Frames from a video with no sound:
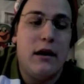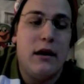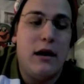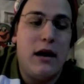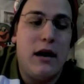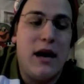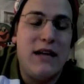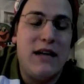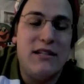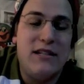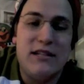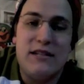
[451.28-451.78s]

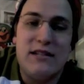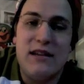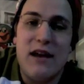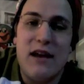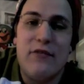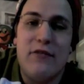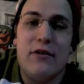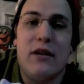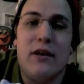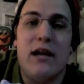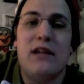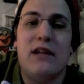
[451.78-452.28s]
I just
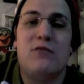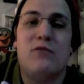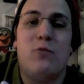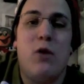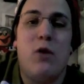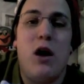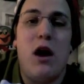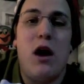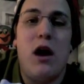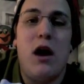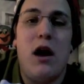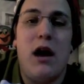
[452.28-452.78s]
never liked
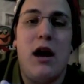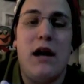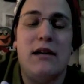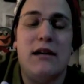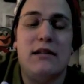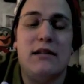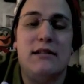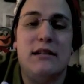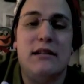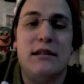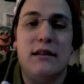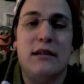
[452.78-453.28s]
Roy. I
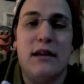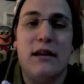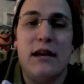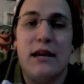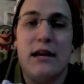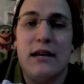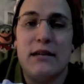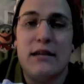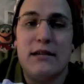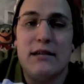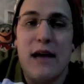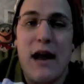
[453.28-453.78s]
just didn't
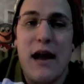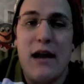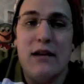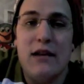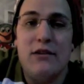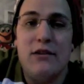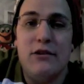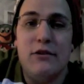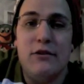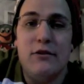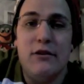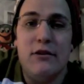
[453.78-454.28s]
like his
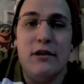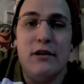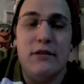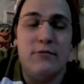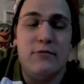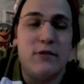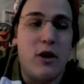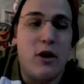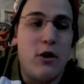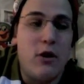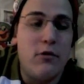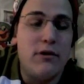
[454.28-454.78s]
attitude. He
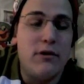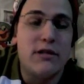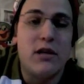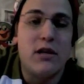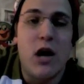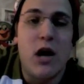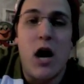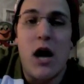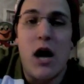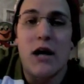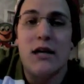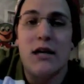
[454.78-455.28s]
was always
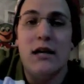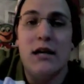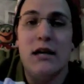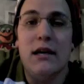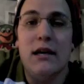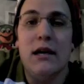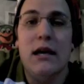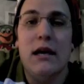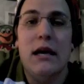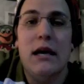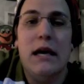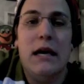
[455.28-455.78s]

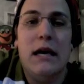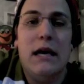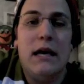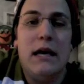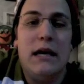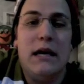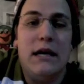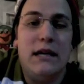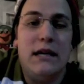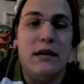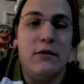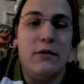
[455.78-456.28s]
cocky.
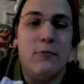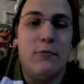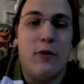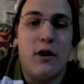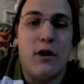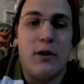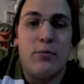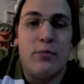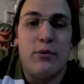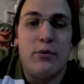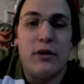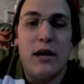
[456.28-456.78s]
He didn't
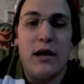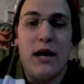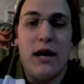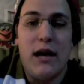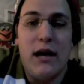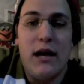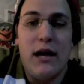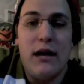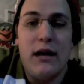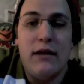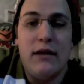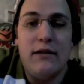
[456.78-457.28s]
want to
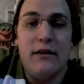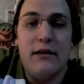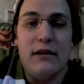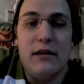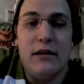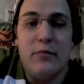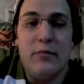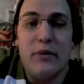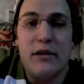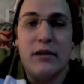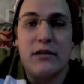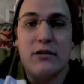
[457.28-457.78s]
play in the
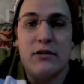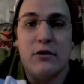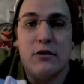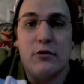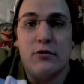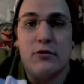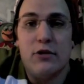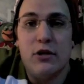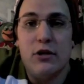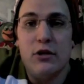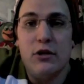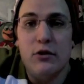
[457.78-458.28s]
Olympics in
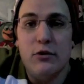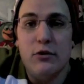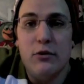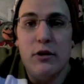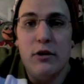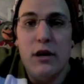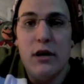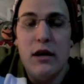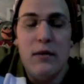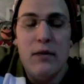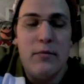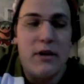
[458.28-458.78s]
02
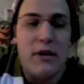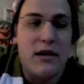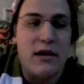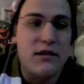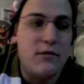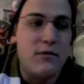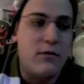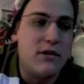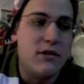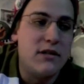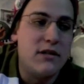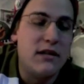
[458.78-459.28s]
because he
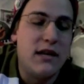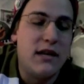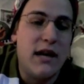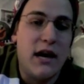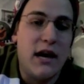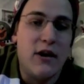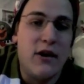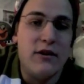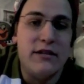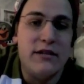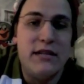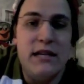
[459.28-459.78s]
wasn't
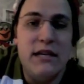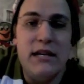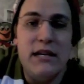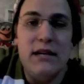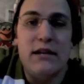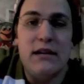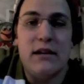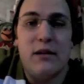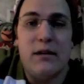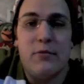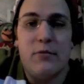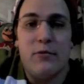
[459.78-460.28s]
guaranteed
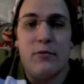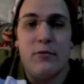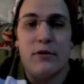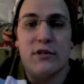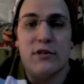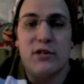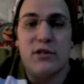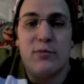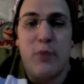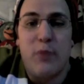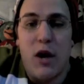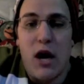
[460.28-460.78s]
a number one
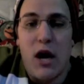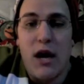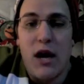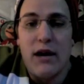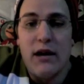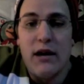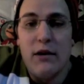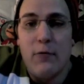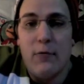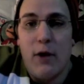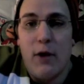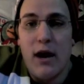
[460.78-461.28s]
spot,
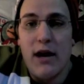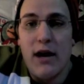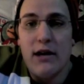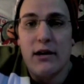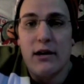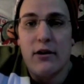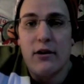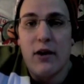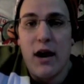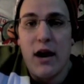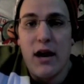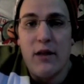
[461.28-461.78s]
and he whined
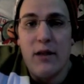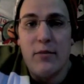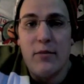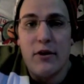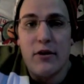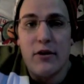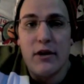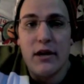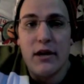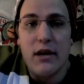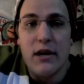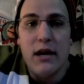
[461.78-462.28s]
and cried
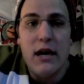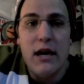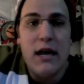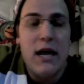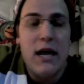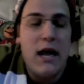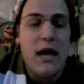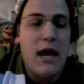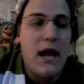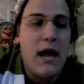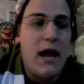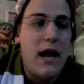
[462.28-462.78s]
about it.
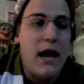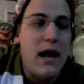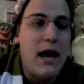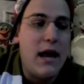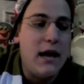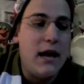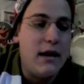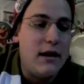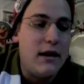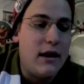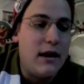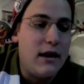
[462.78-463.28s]

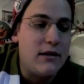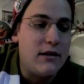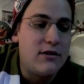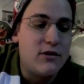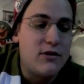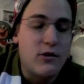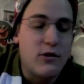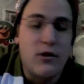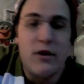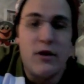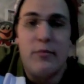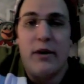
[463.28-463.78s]
And uh,
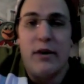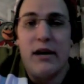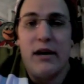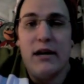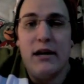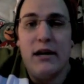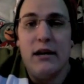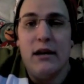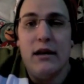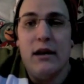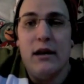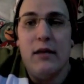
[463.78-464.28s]
sorry,
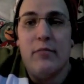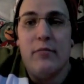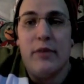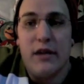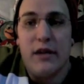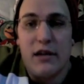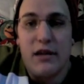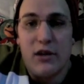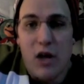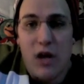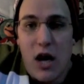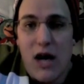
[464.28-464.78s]
buddy, but
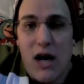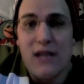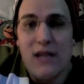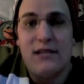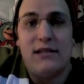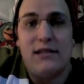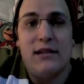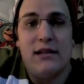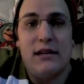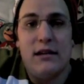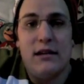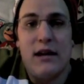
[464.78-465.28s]
you
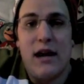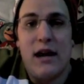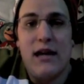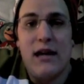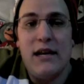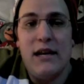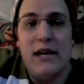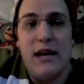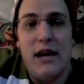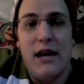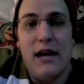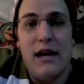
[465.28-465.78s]
lost in
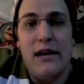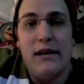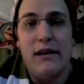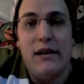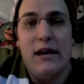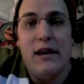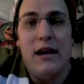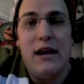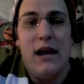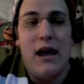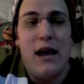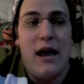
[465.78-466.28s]
98,
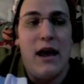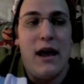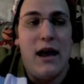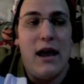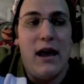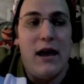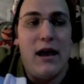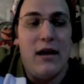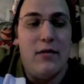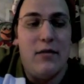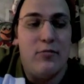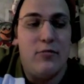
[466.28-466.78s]

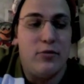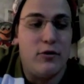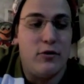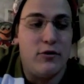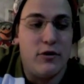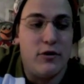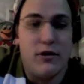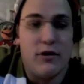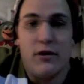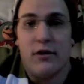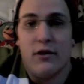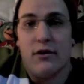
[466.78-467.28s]
and
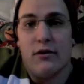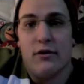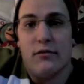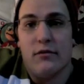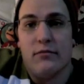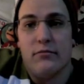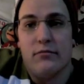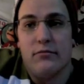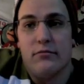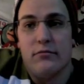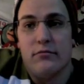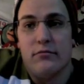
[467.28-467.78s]
Brodeur
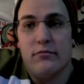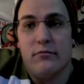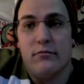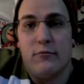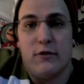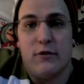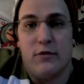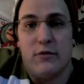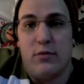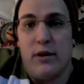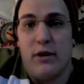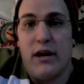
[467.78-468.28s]

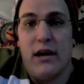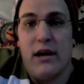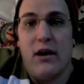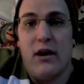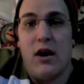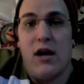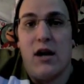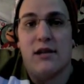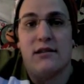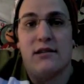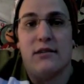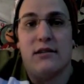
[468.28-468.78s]
was playing
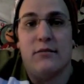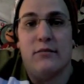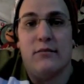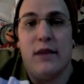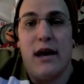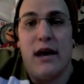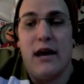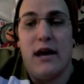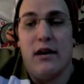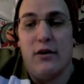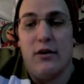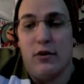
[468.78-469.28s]
awesome,
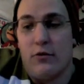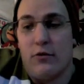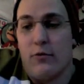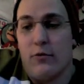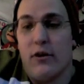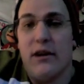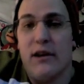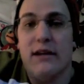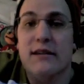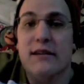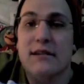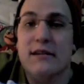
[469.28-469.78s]
and look
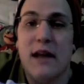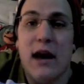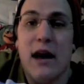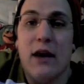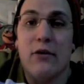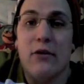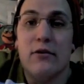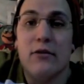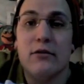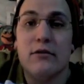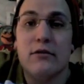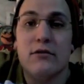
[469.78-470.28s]
where he is
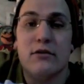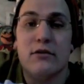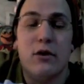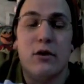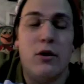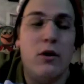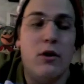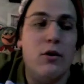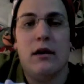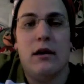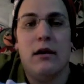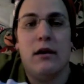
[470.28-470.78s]
now.
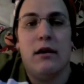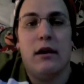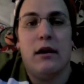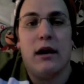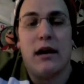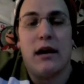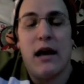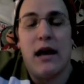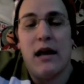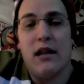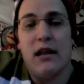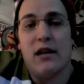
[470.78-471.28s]
So a
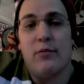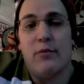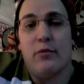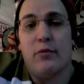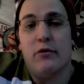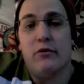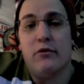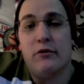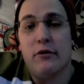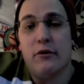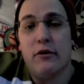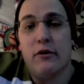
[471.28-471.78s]
guy like
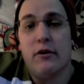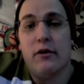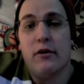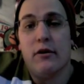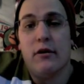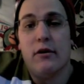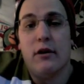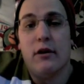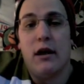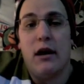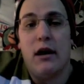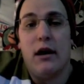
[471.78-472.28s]
Brodeur
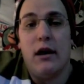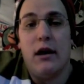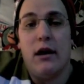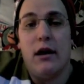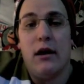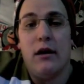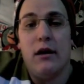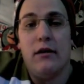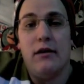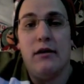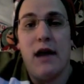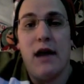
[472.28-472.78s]

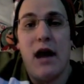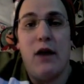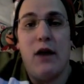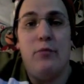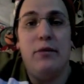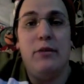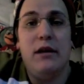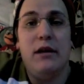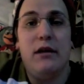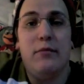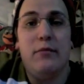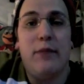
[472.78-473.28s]
uh, now
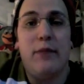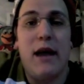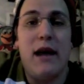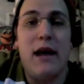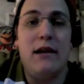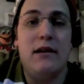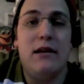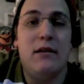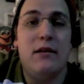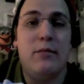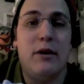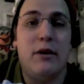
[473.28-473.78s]
being
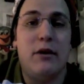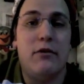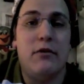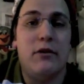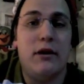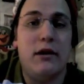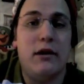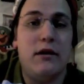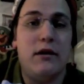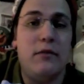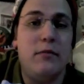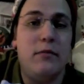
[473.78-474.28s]
bandied about
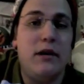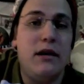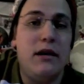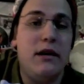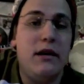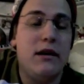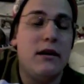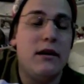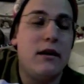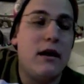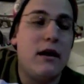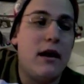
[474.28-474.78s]
in the
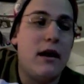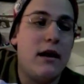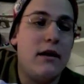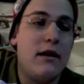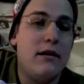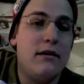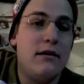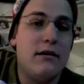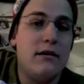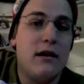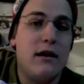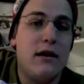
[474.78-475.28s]
media
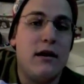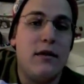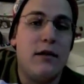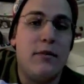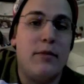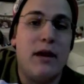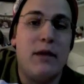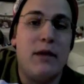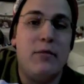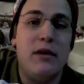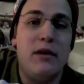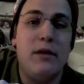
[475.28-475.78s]
and uh,
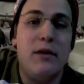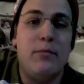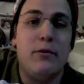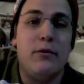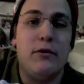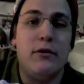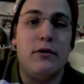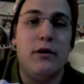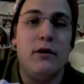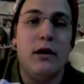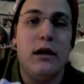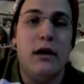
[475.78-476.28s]
by
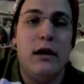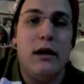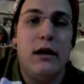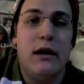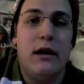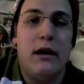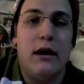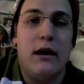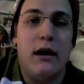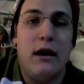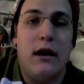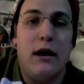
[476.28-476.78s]
people
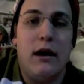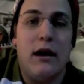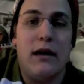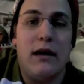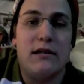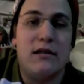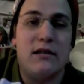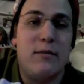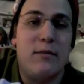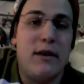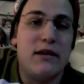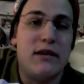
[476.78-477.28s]
uh,
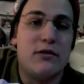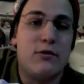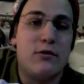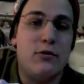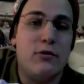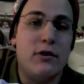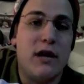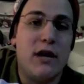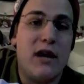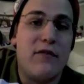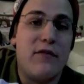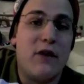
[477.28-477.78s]
as the best
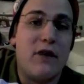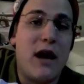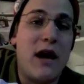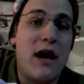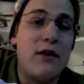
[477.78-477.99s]
goalie ever.